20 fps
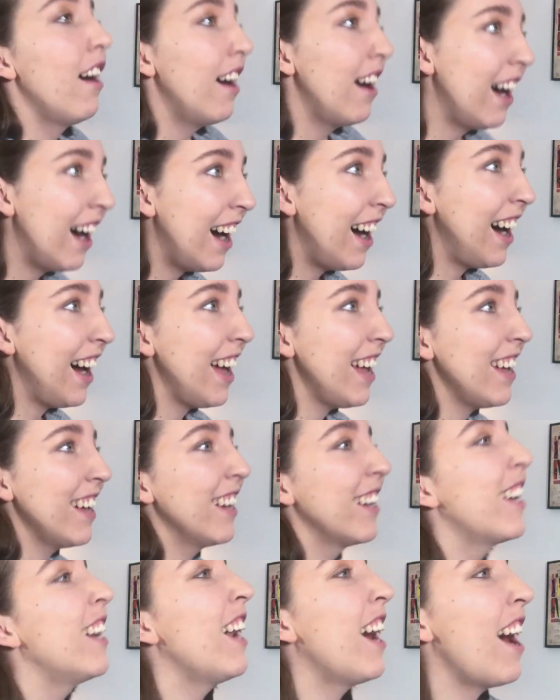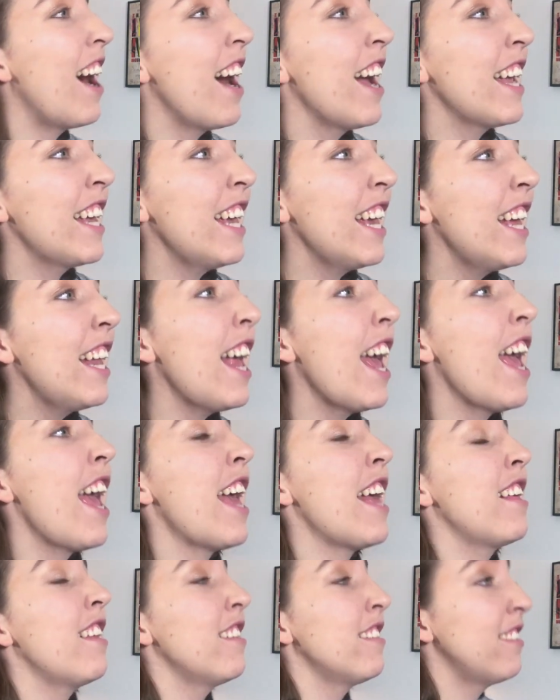Hi, could I get
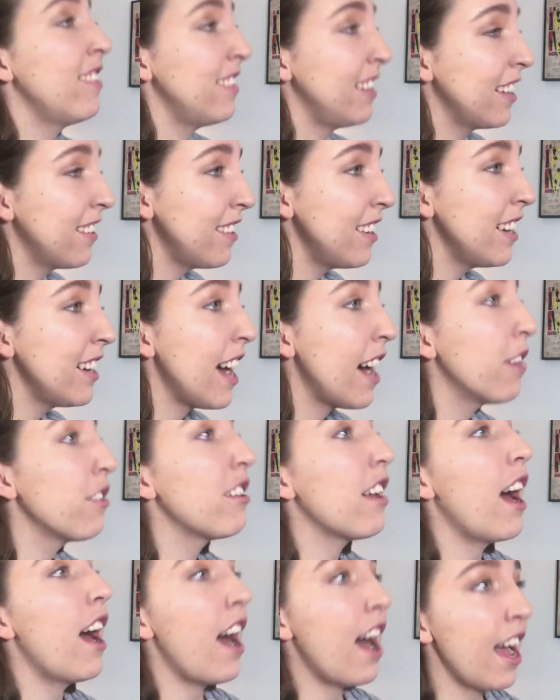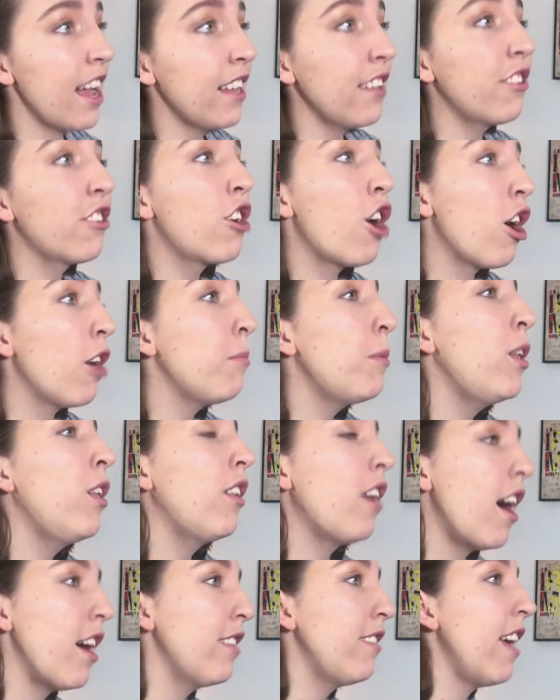a 16-ounce iced
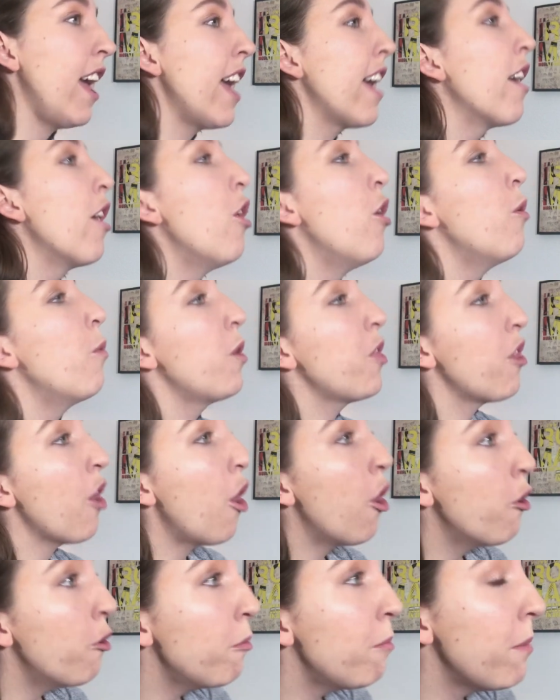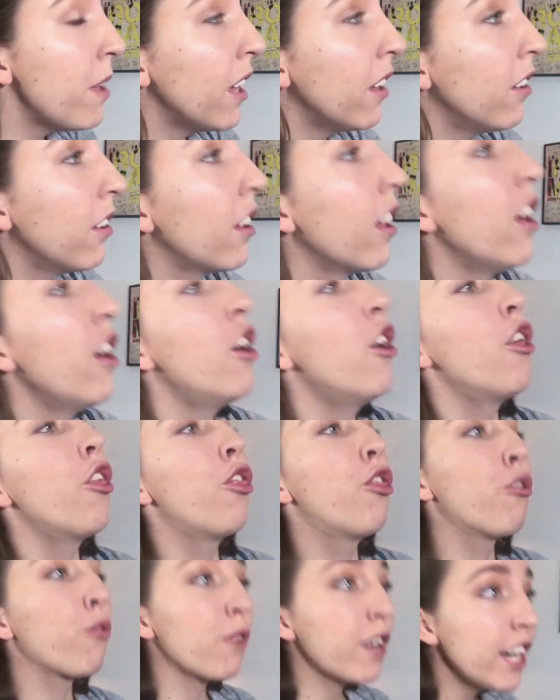caramel latte with oat milk,
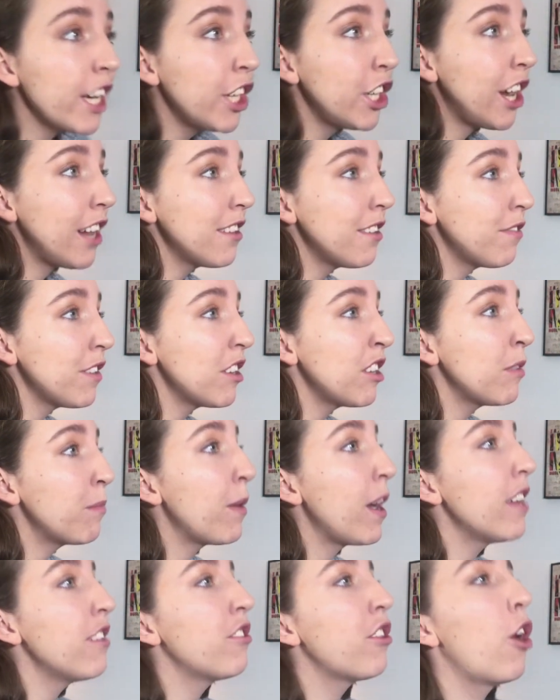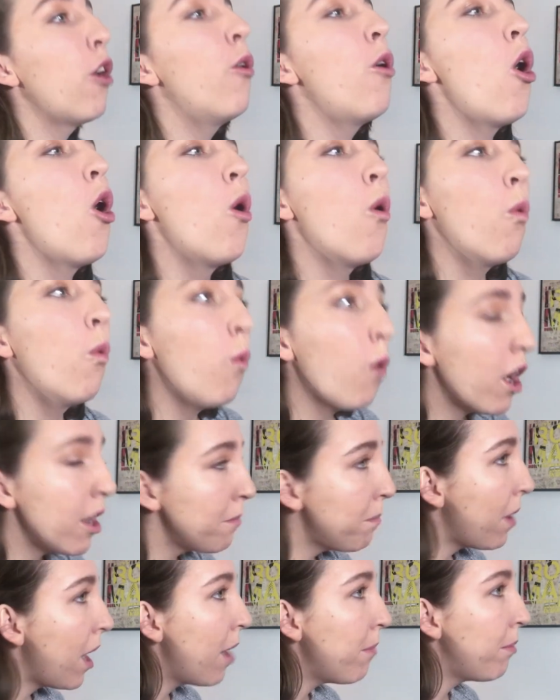3 shots of espresso,
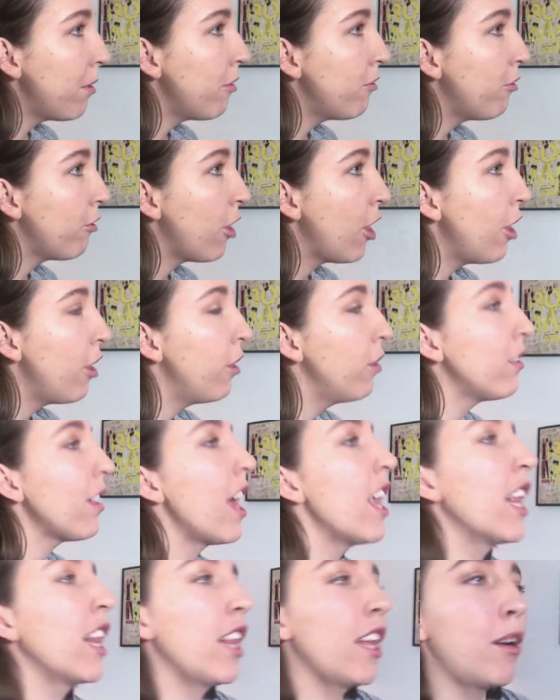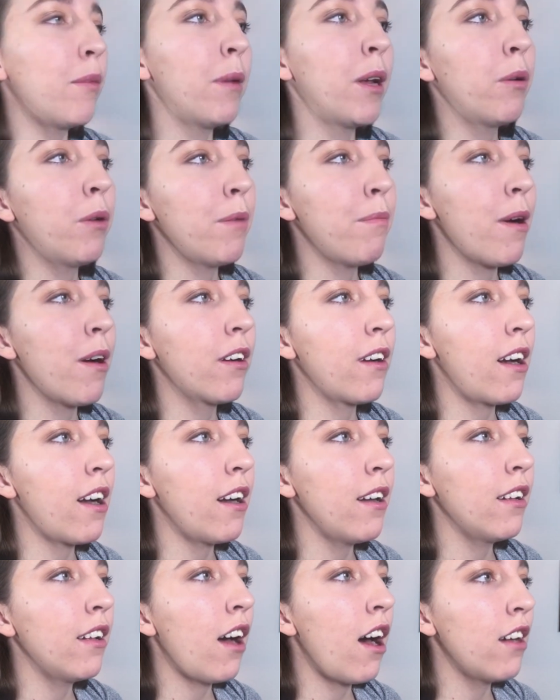1 pump of rose, and a little bit of whip
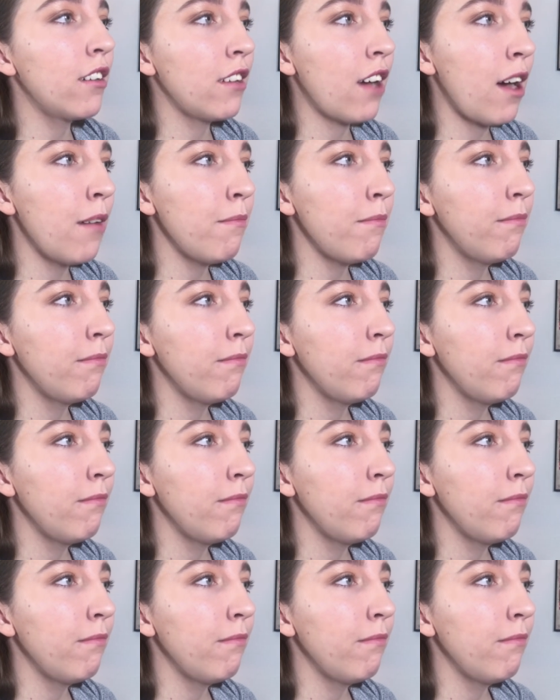on top?